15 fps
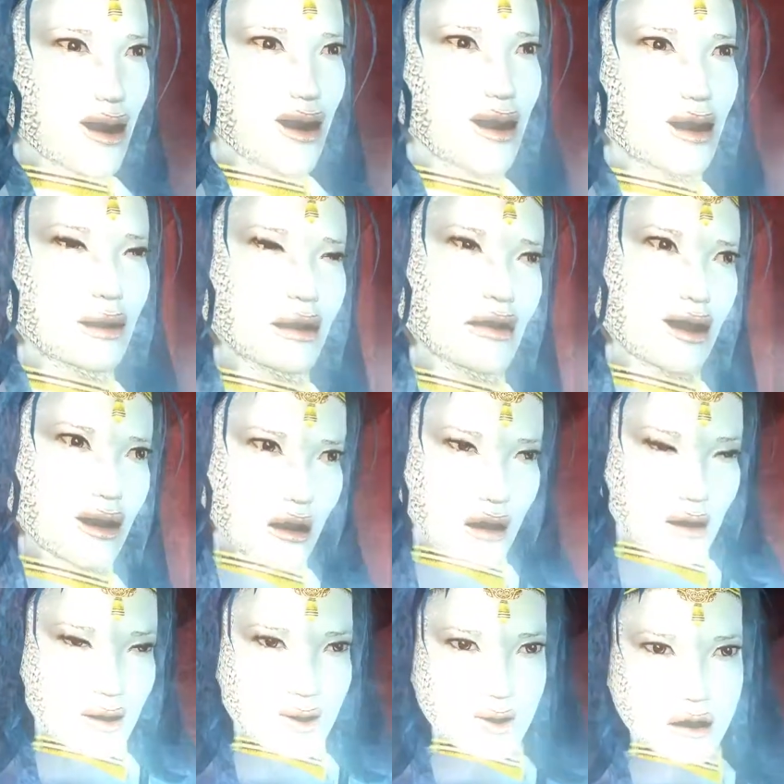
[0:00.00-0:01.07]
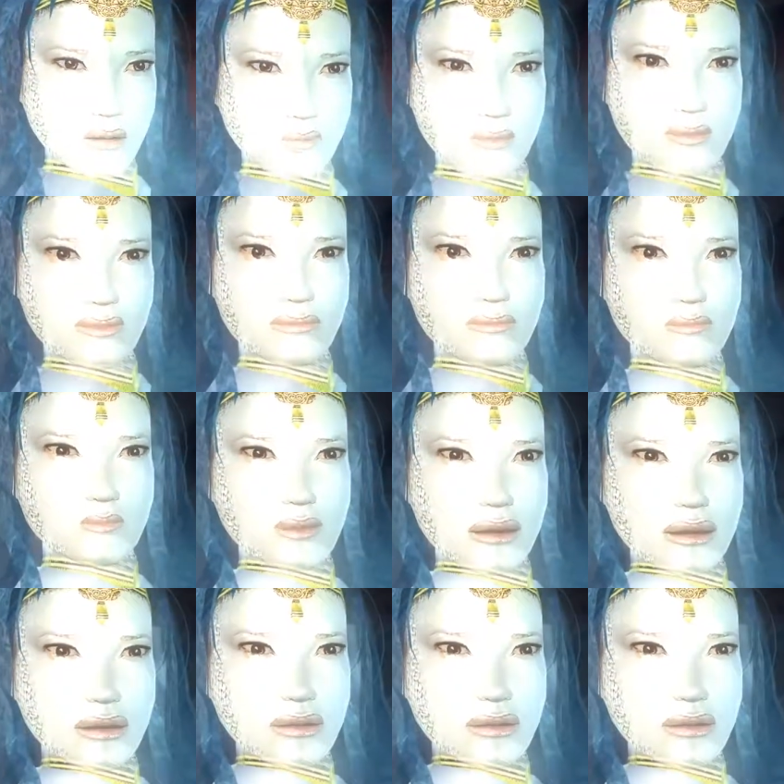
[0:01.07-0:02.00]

I cannot be reborn.